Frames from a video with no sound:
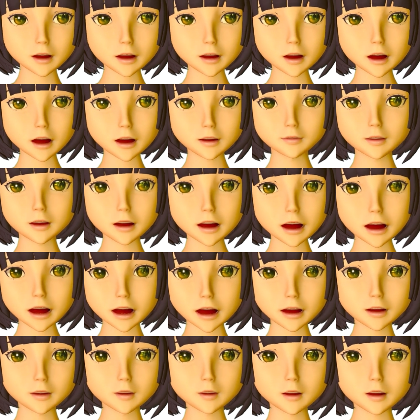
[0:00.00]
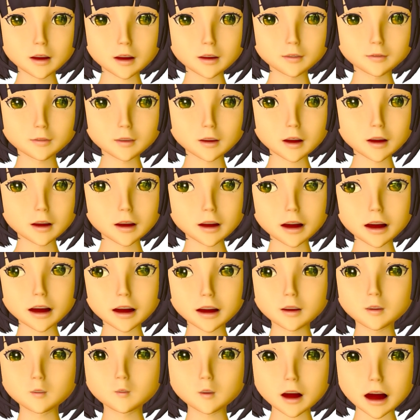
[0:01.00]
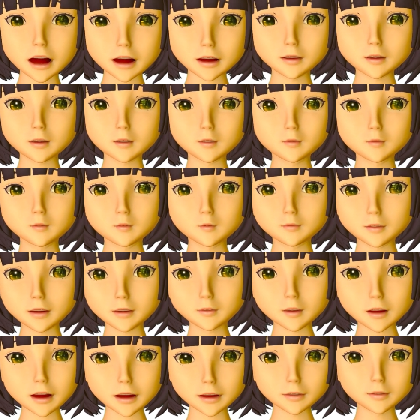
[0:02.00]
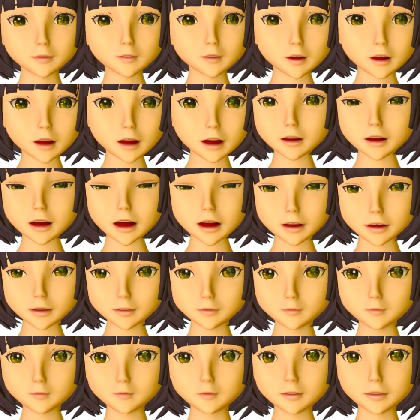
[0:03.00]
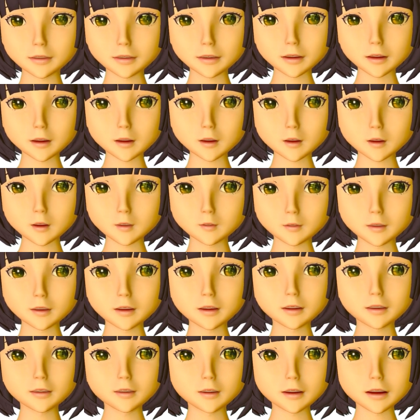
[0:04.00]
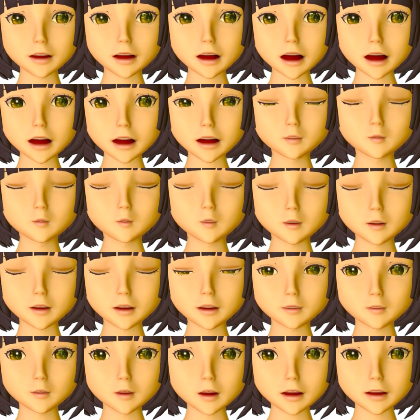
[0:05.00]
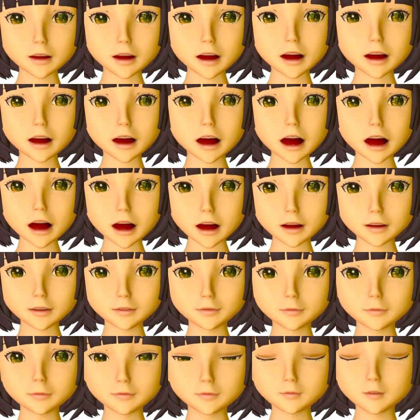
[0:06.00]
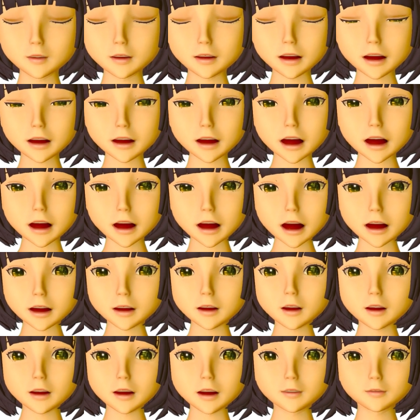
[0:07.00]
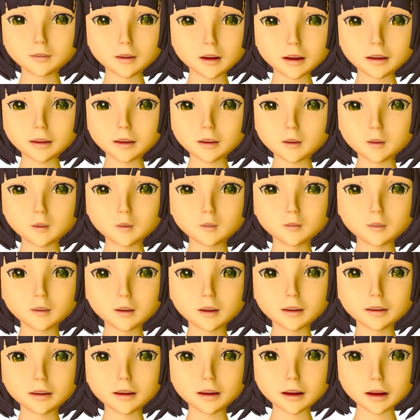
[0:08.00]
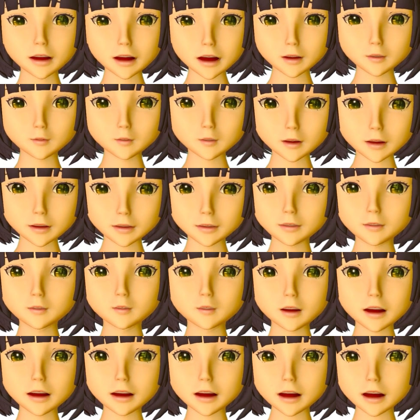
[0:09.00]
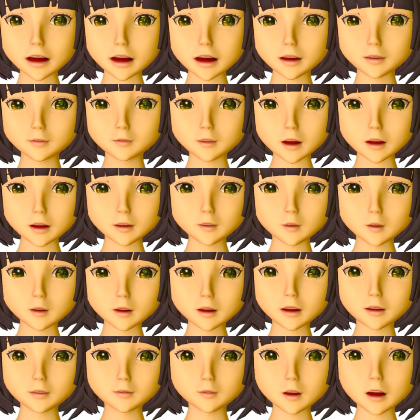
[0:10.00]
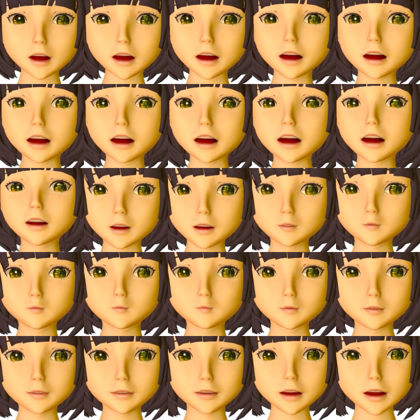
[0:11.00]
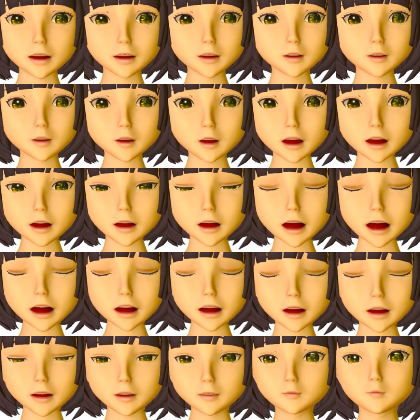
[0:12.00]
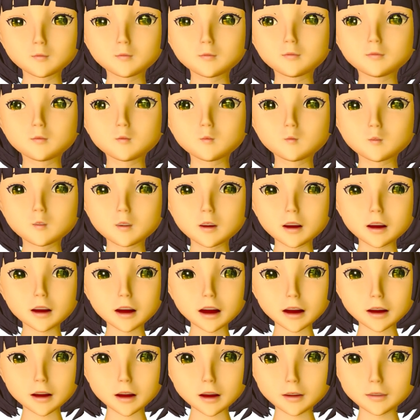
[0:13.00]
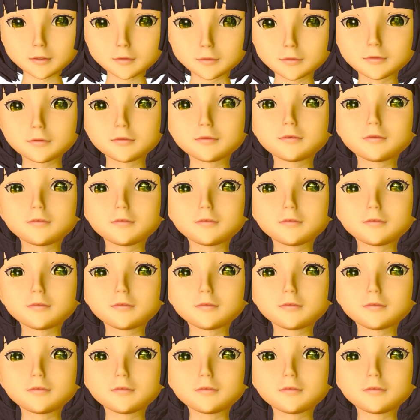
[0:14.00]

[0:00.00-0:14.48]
to the term na-adjective in the way it's used by Western textbooks, which is to say they will tell you that kirei is a na-adjective, and it's not, it's a noun, it's not any kind of an adjective. We could say that kireina or kireida